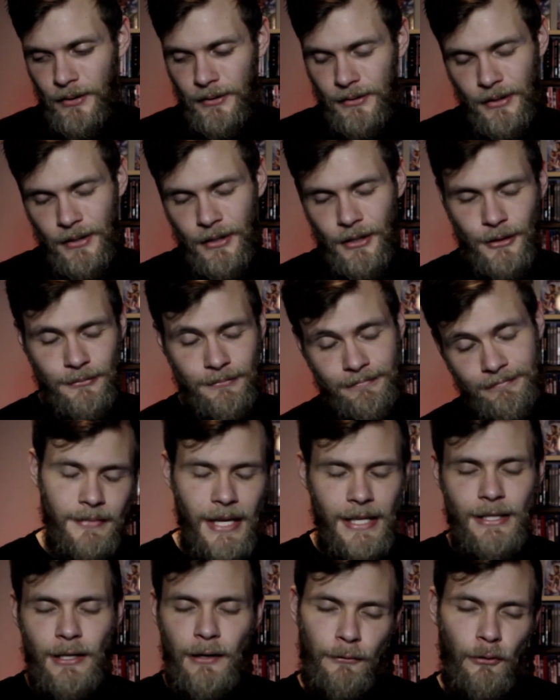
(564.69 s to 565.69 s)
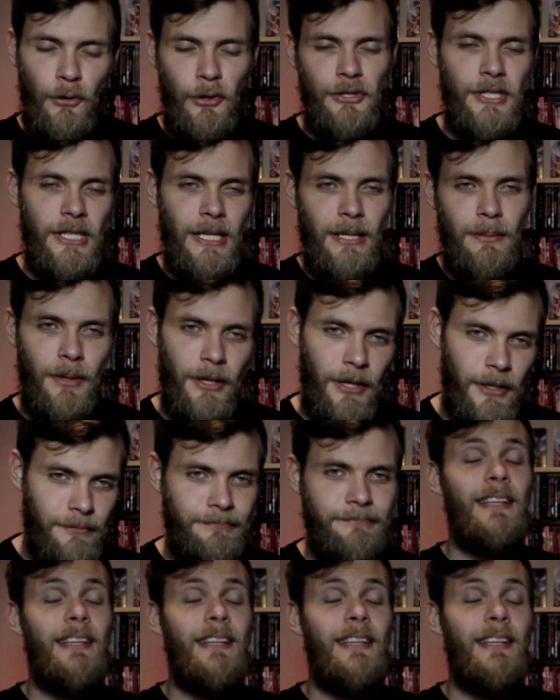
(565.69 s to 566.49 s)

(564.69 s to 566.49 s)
so it's unfortunate, but